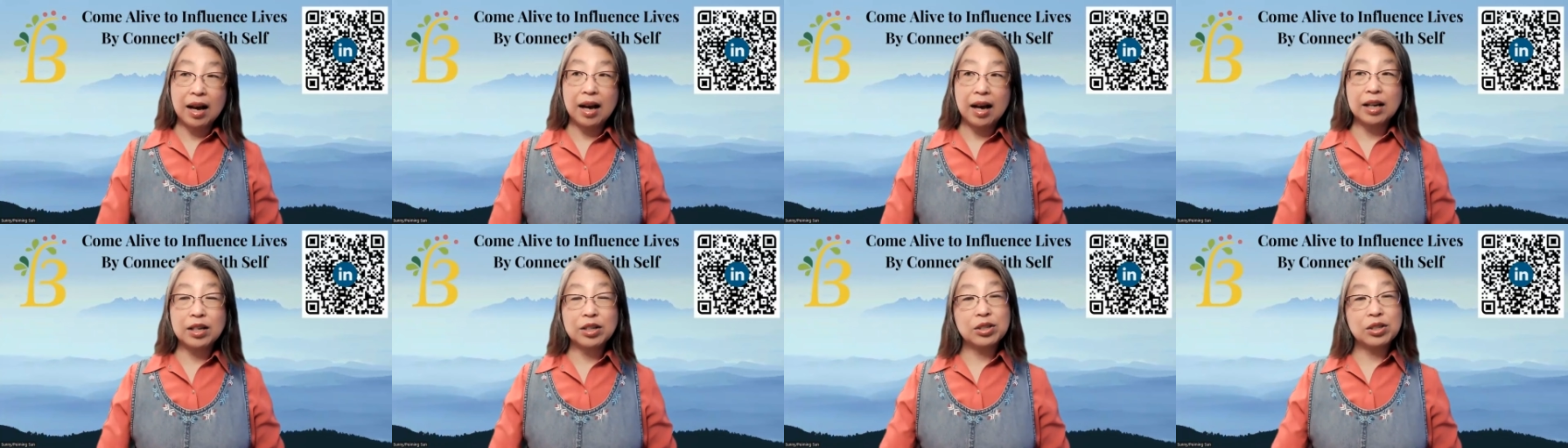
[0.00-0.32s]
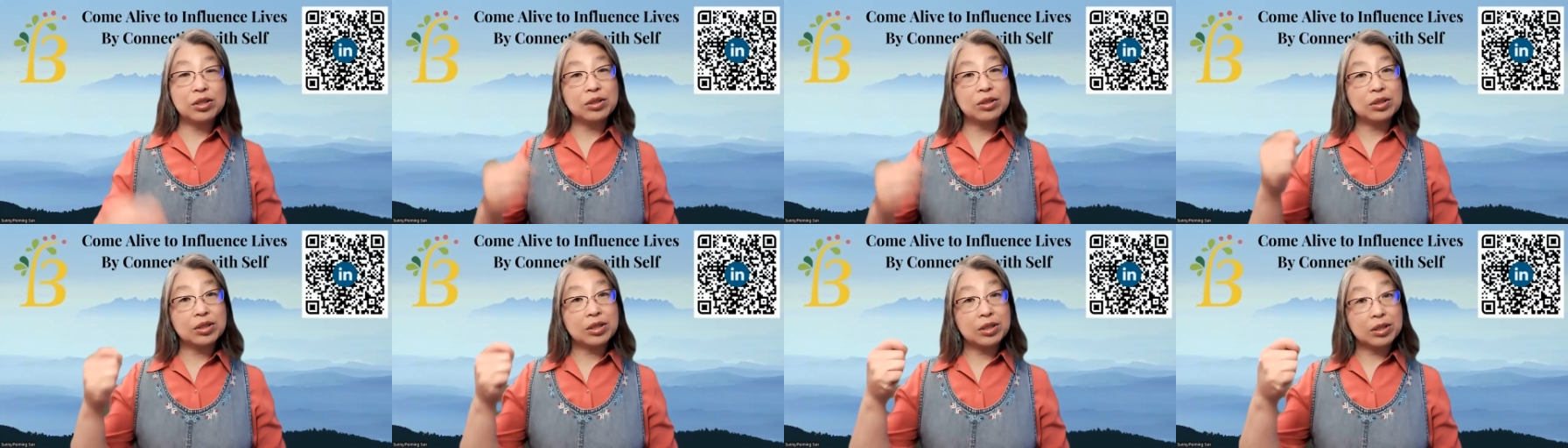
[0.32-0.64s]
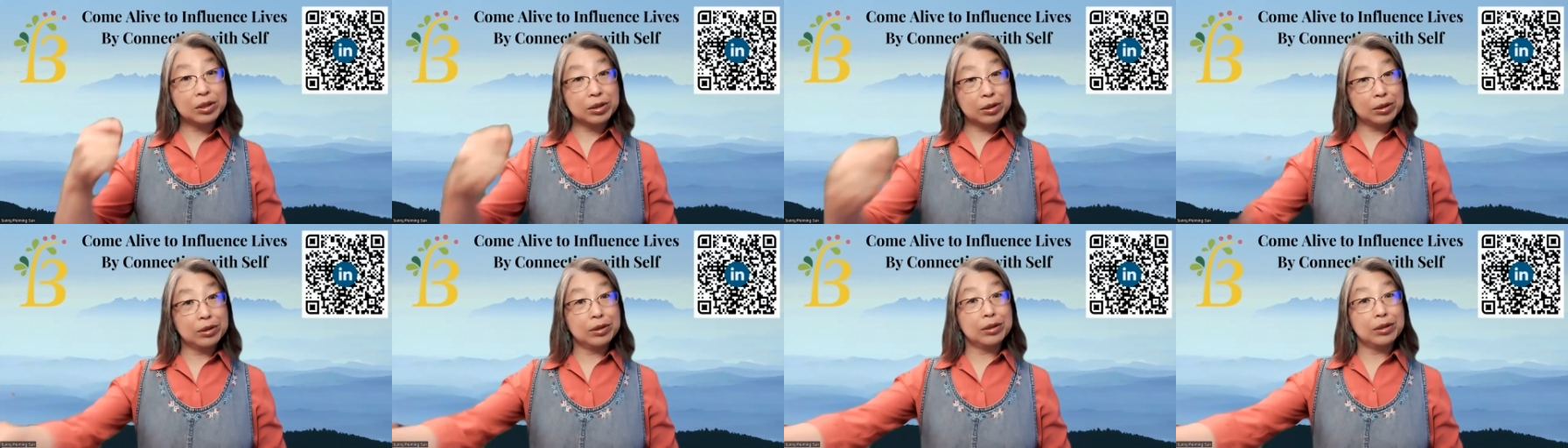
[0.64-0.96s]
I should
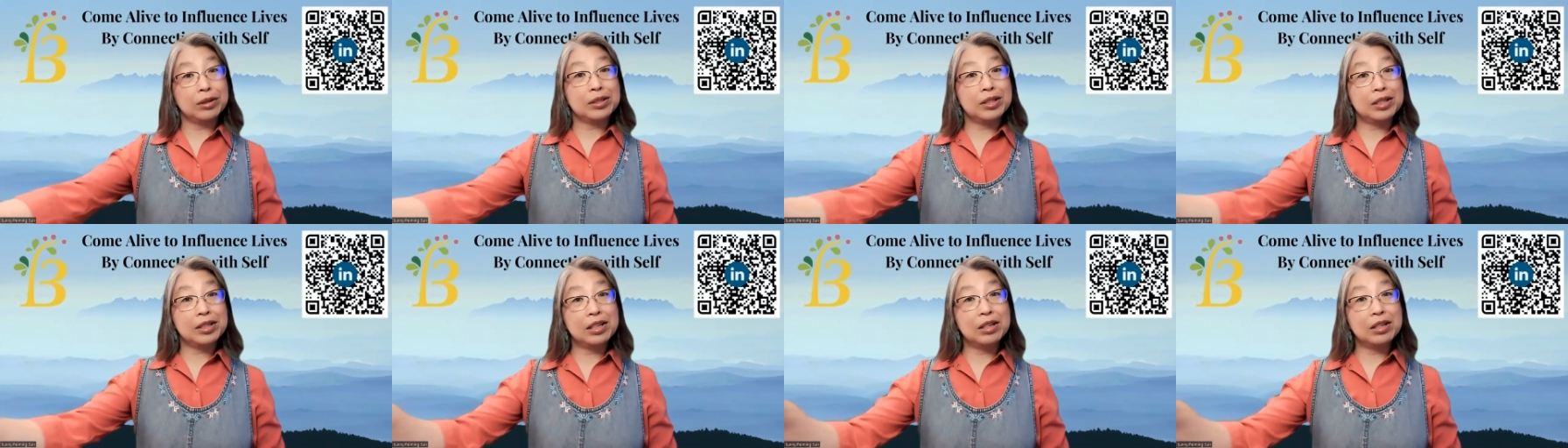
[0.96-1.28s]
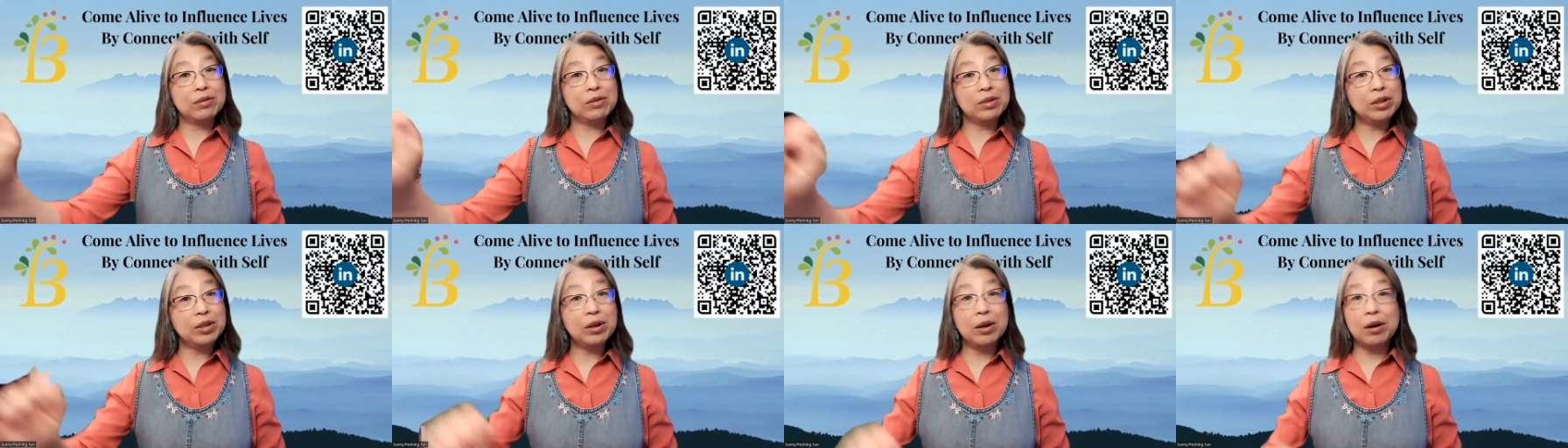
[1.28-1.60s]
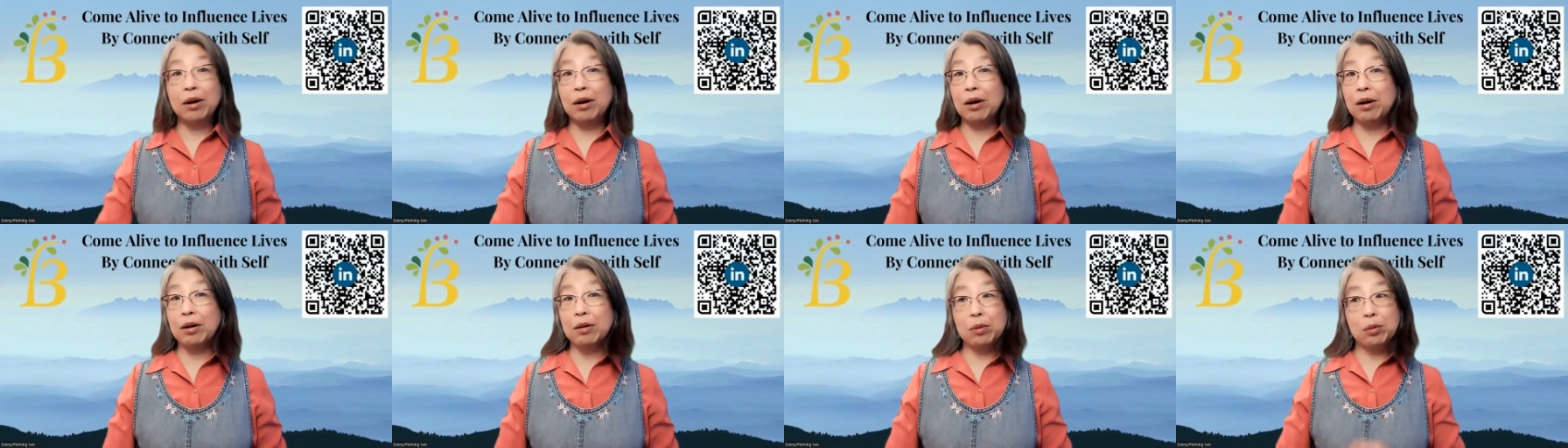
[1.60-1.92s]
turn the TV
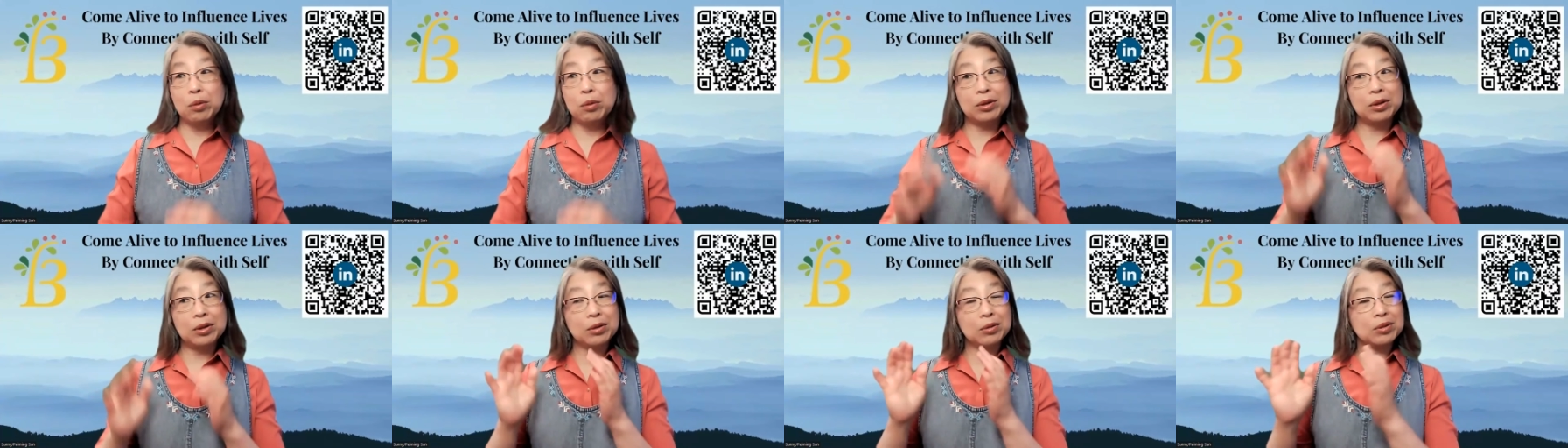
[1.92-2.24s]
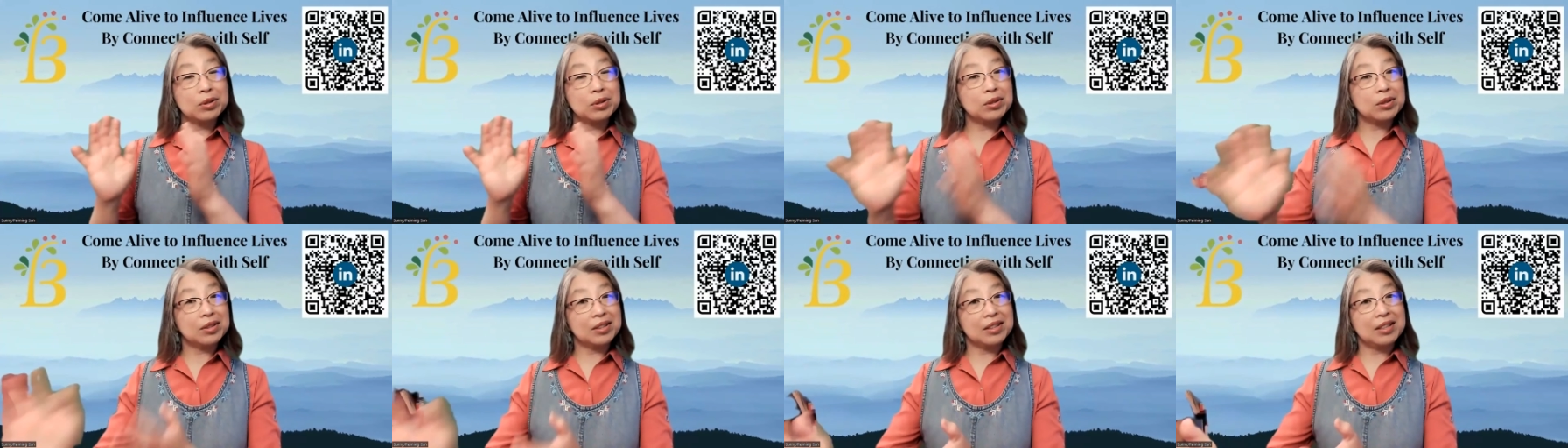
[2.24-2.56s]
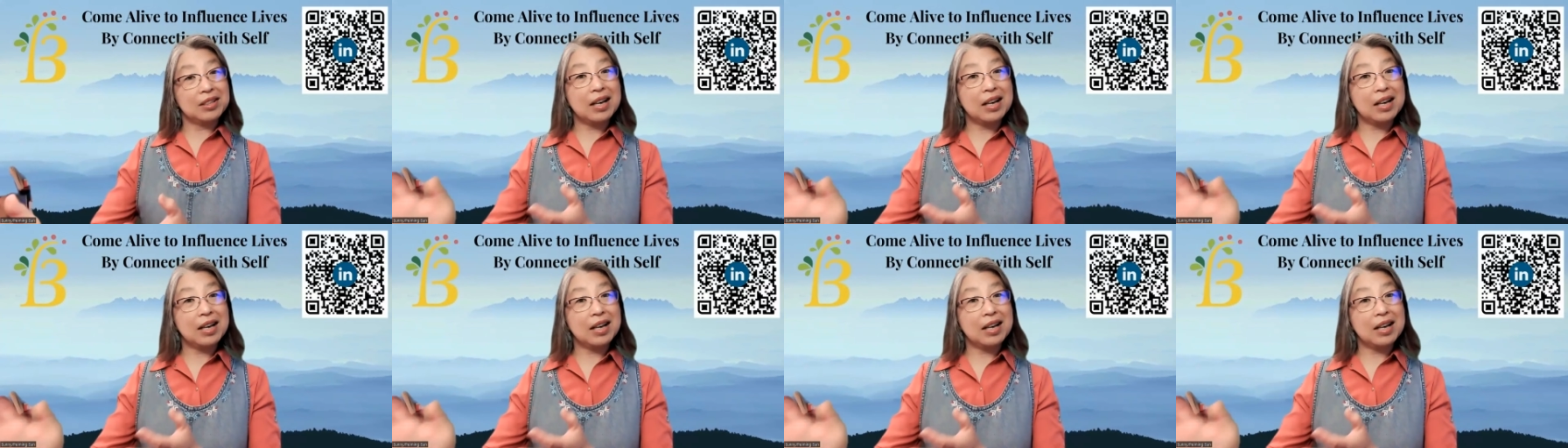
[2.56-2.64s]
off when those